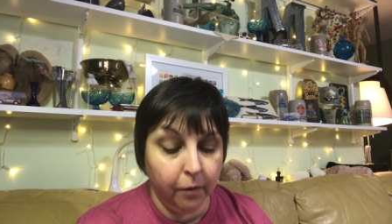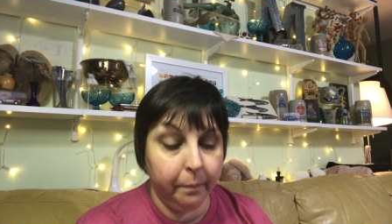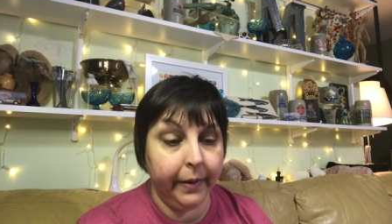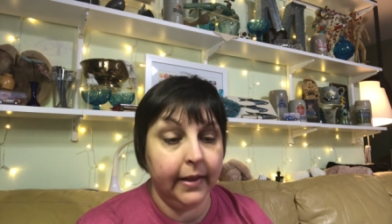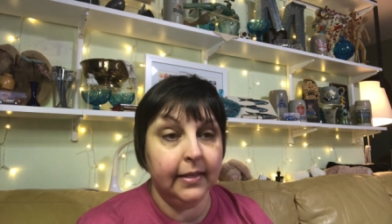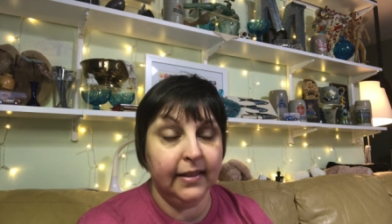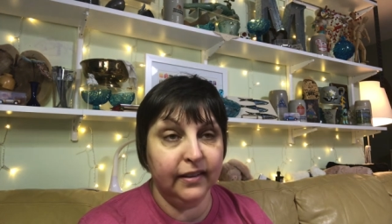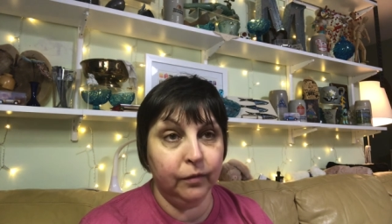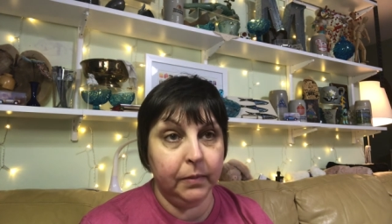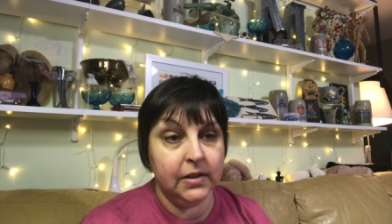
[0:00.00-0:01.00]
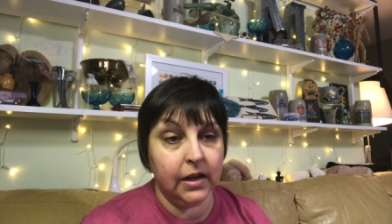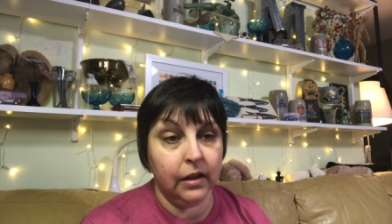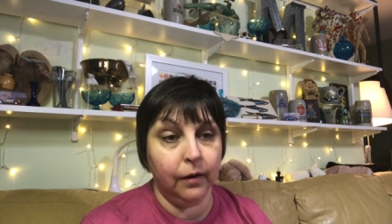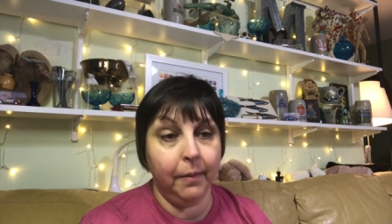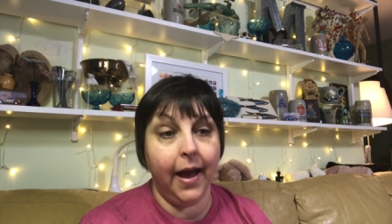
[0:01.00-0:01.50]
but this
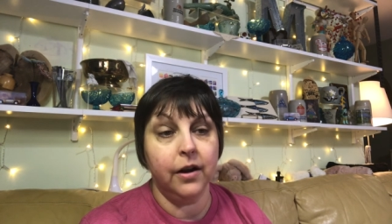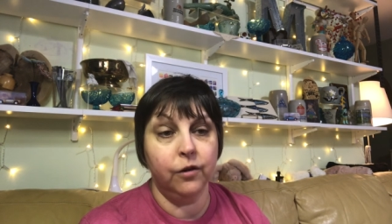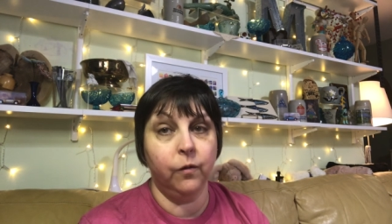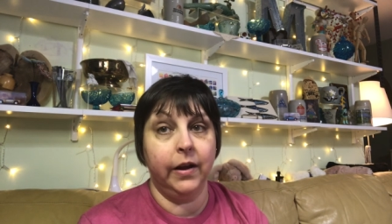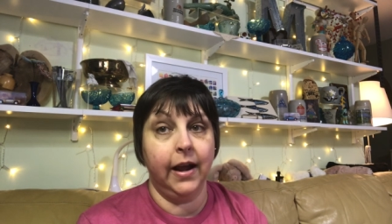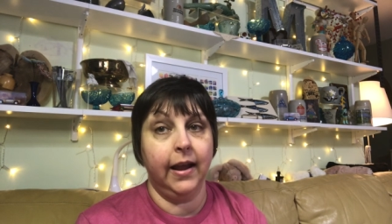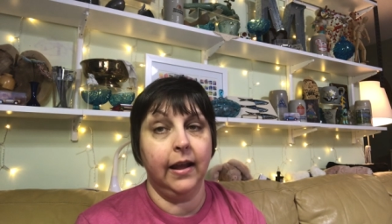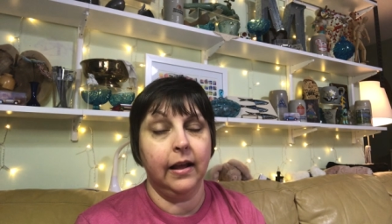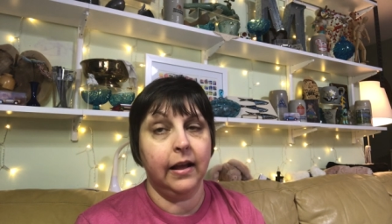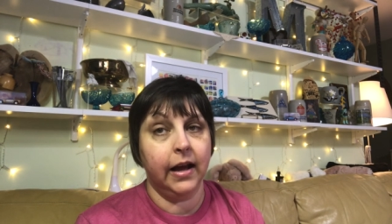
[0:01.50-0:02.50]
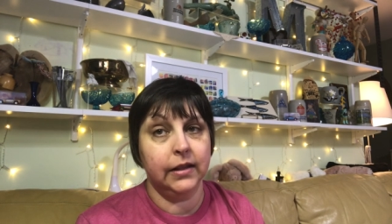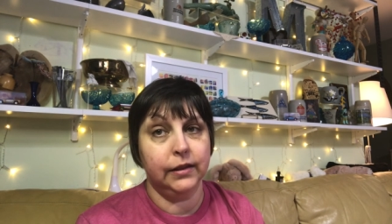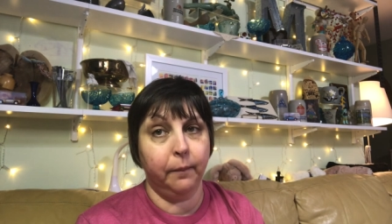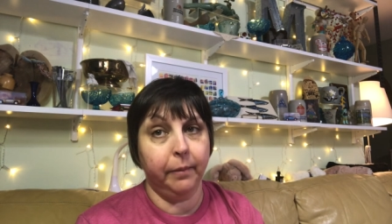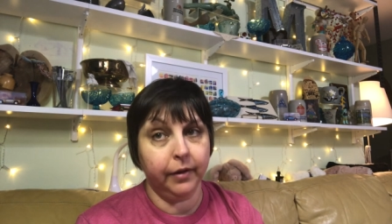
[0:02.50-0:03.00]
particular pattern, when I cut the
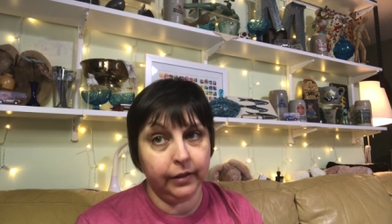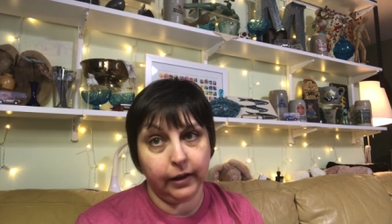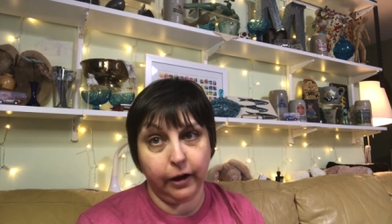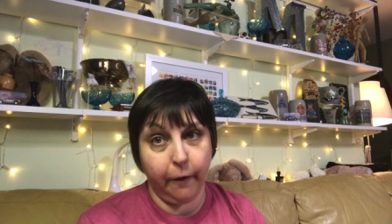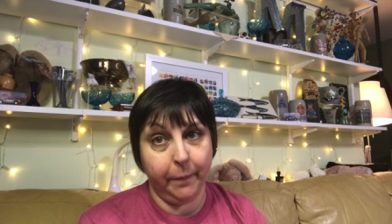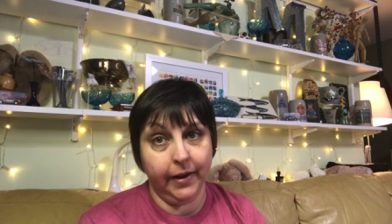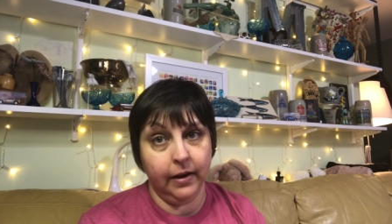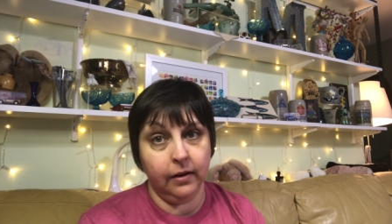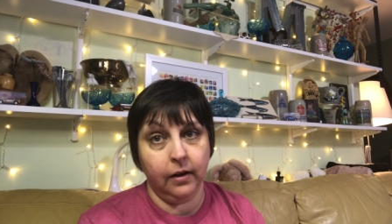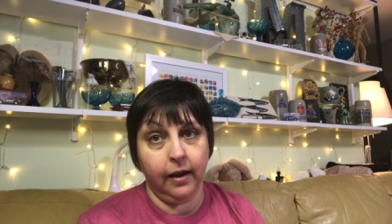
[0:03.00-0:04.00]
booklet open,